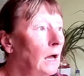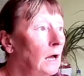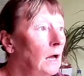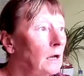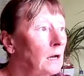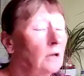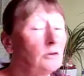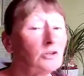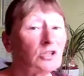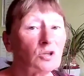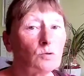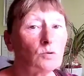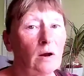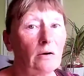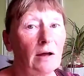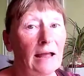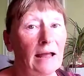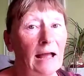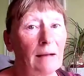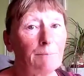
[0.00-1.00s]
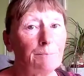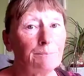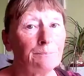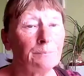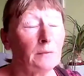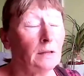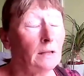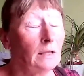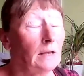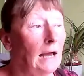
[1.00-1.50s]
close to where I am,
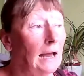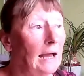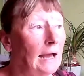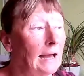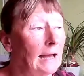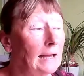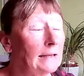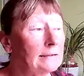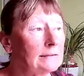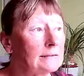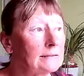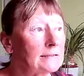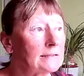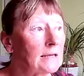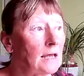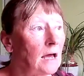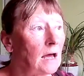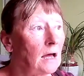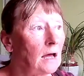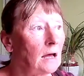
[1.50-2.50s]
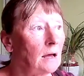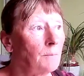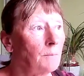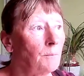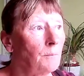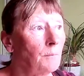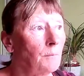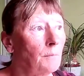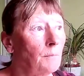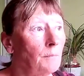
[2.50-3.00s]
and
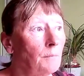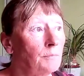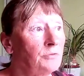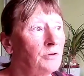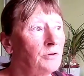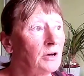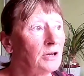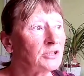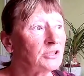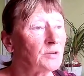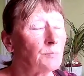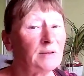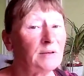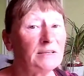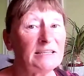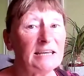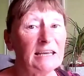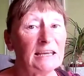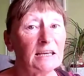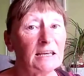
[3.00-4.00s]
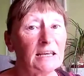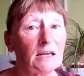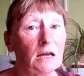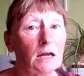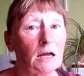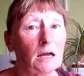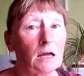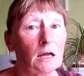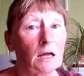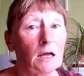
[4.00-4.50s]
there's a
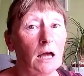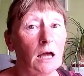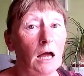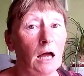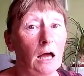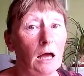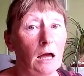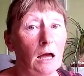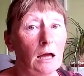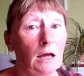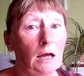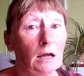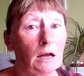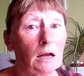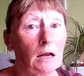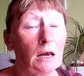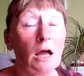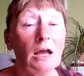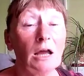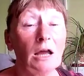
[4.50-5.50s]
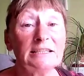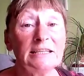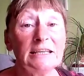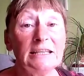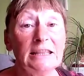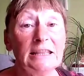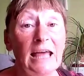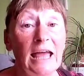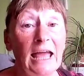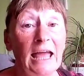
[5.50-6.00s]
particular client
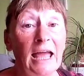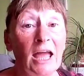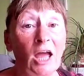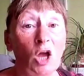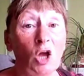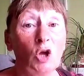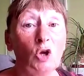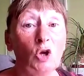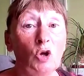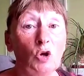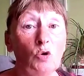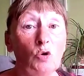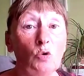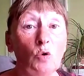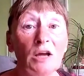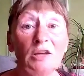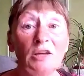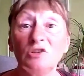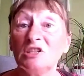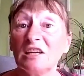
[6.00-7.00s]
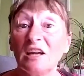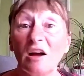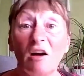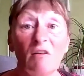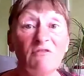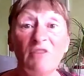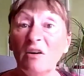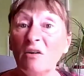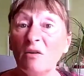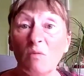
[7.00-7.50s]
in there who I used to get
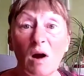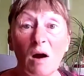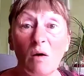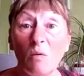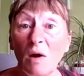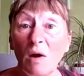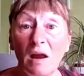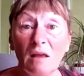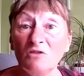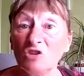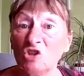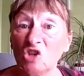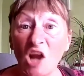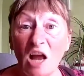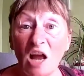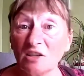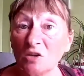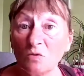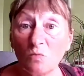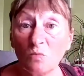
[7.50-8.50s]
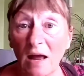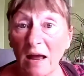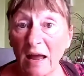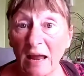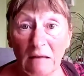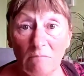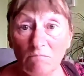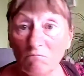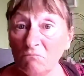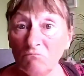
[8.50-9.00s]
on very well with, chat
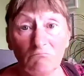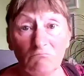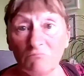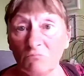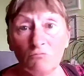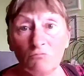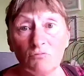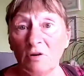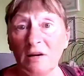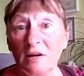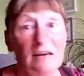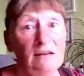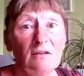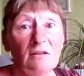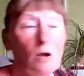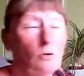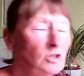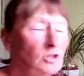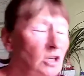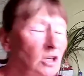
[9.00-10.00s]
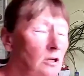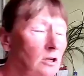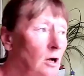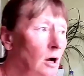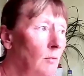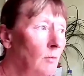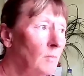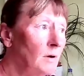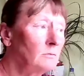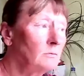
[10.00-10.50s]
away, really loads in
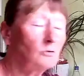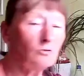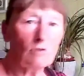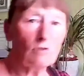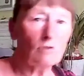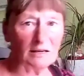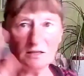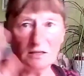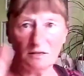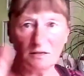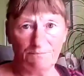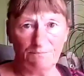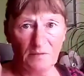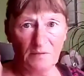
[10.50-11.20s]
common, great.